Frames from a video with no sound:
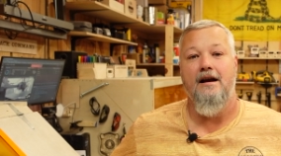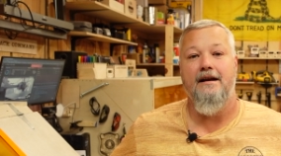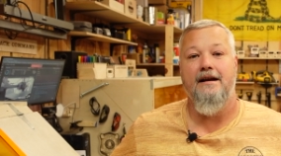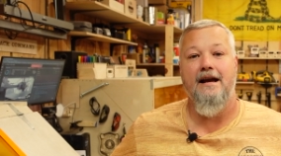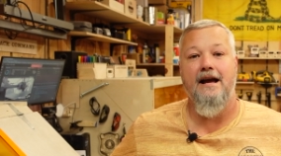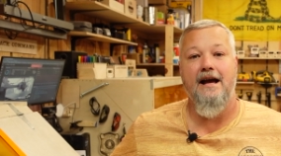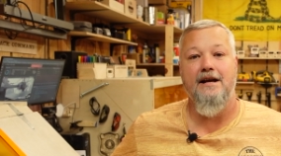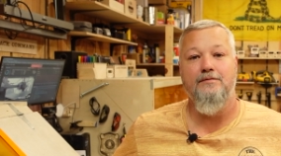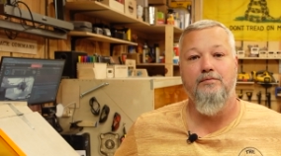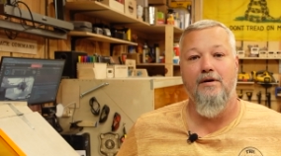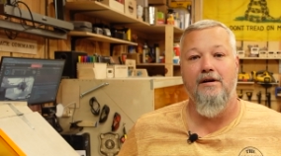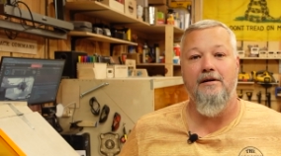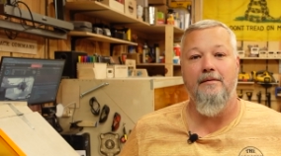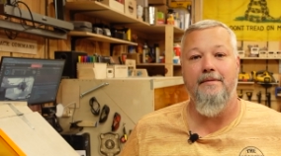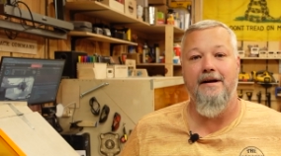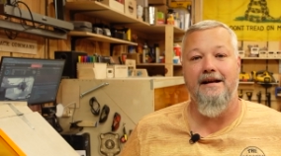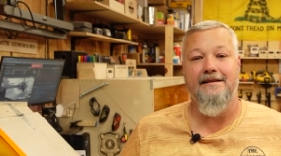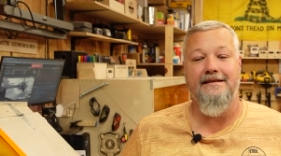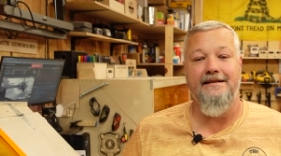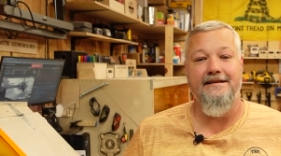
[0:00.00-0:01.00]
All right guys, welcome
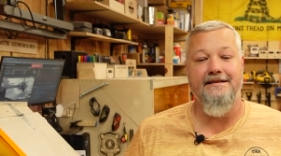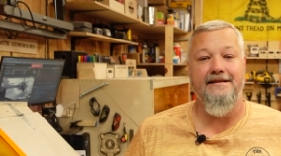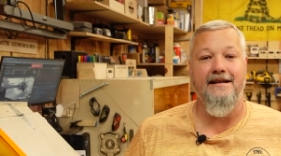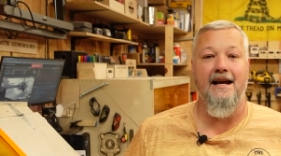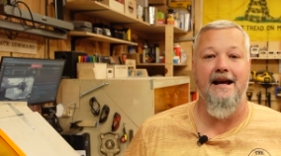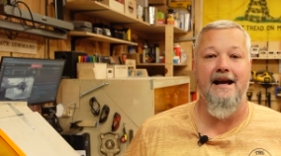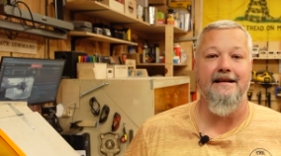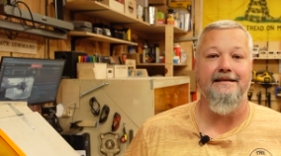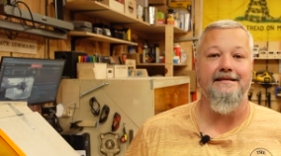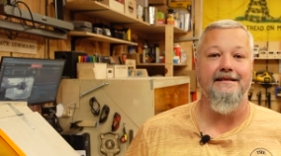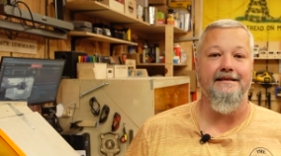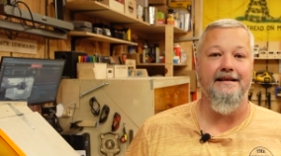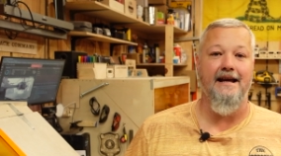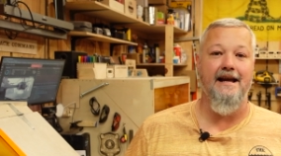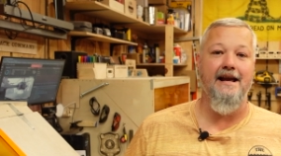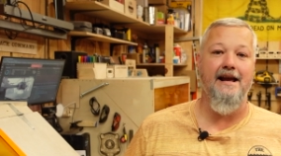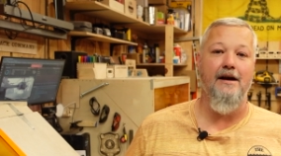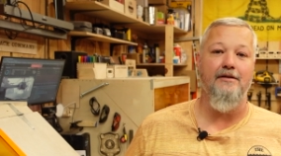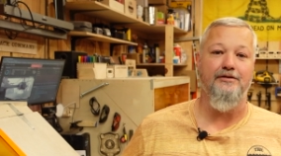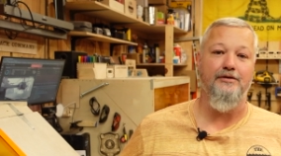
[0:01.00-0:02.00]
back to the shack.
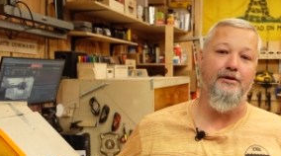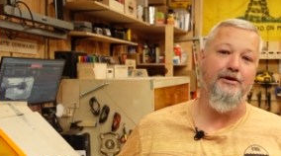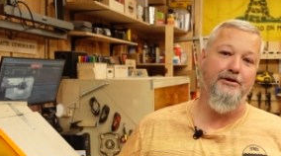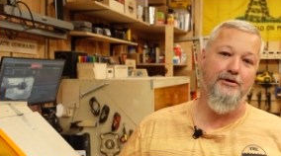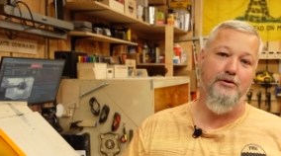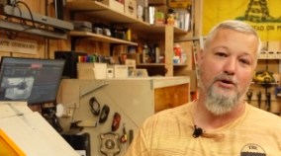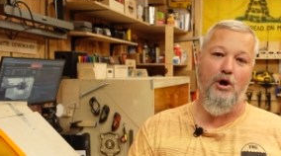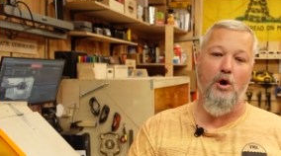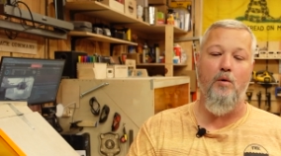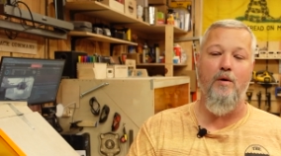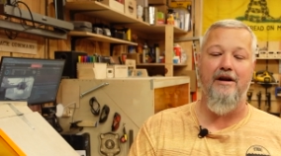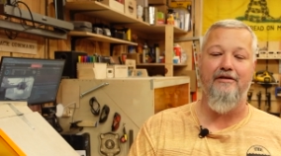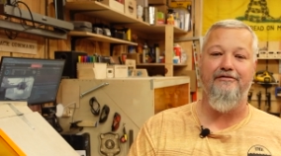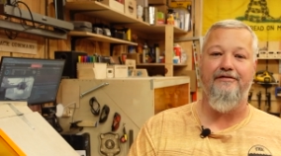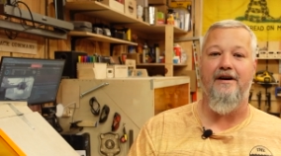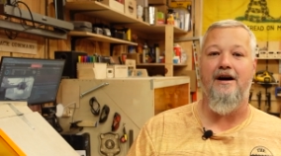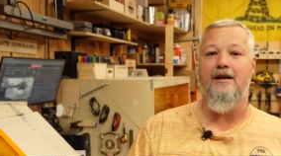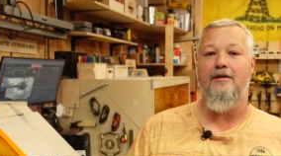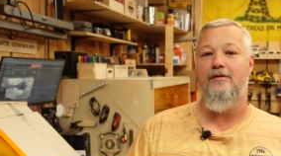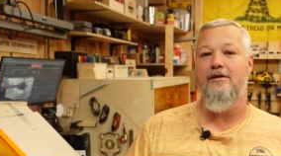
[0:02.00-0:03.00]
Today I was gonna do a quick
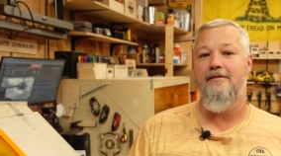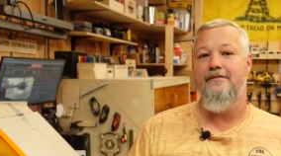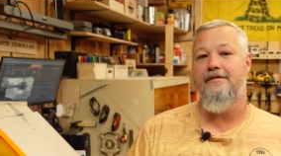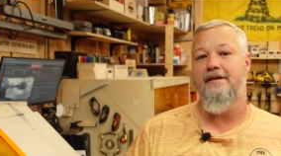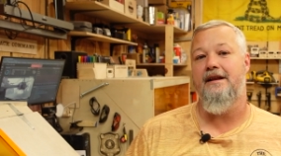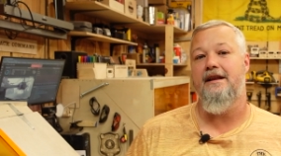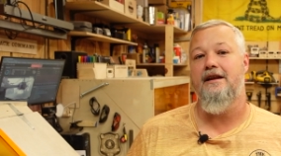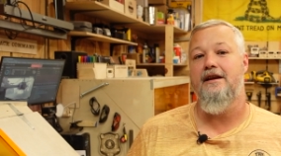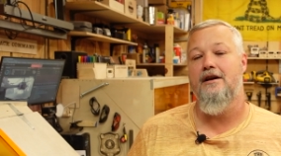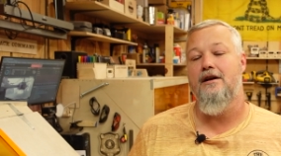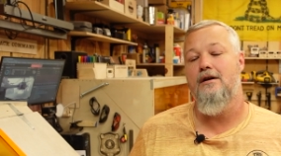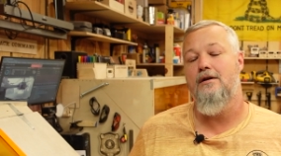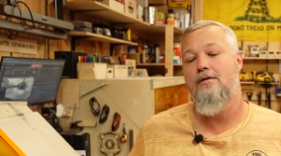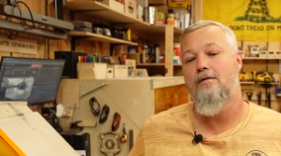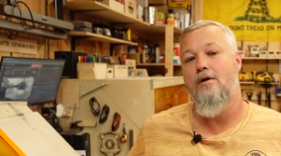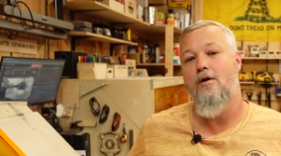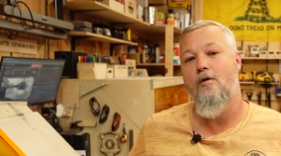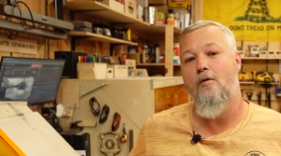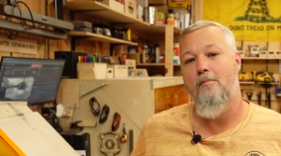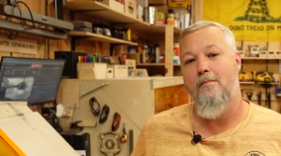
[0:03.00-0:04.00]
follow-up
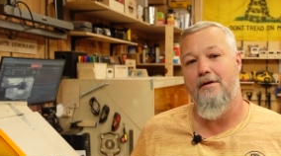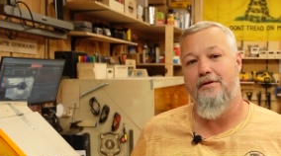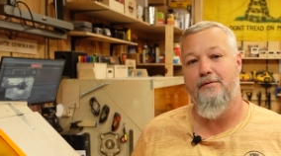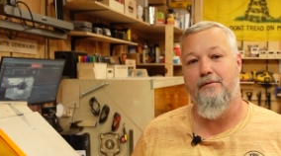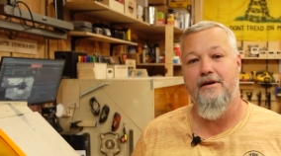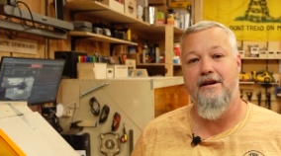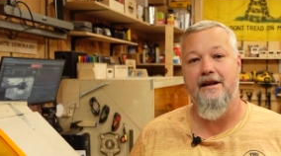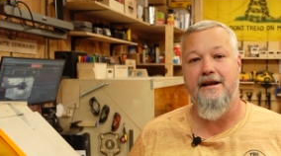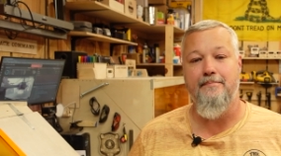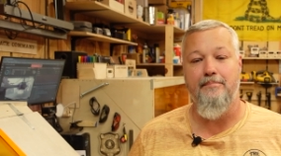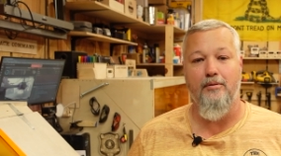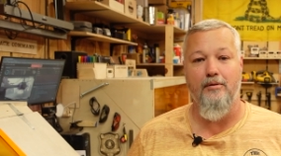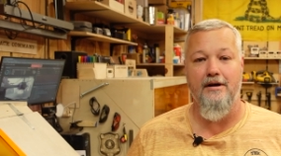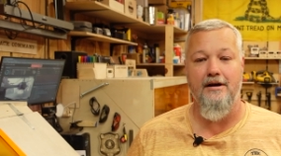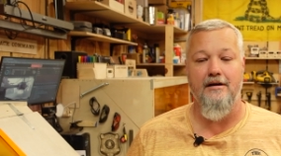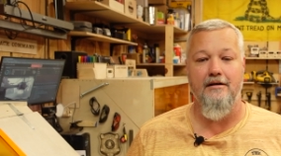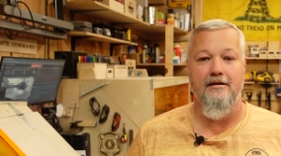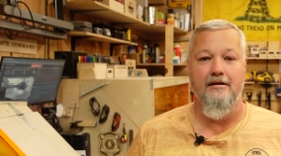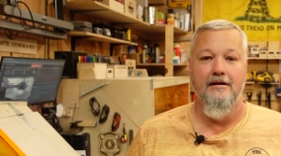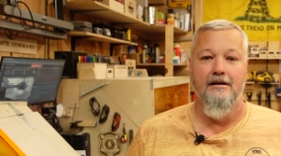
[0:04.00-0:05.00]
video on my 3D
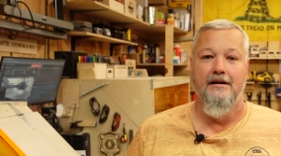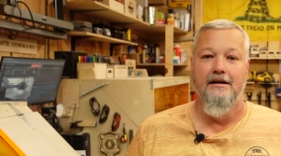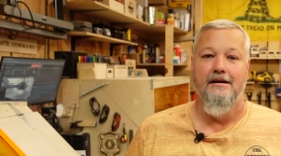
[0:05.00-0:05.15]
printer.